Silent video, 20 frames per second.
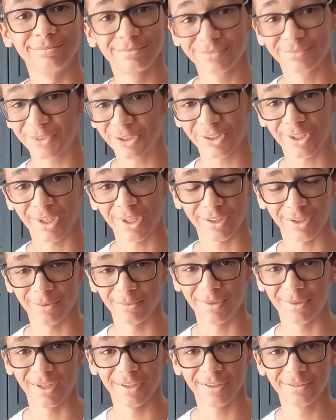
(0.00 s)
Just kinda got
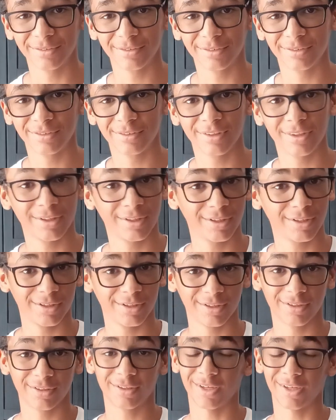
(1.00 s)
mad.
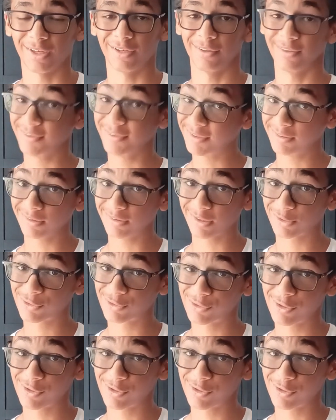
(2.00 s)
Okay, on to the next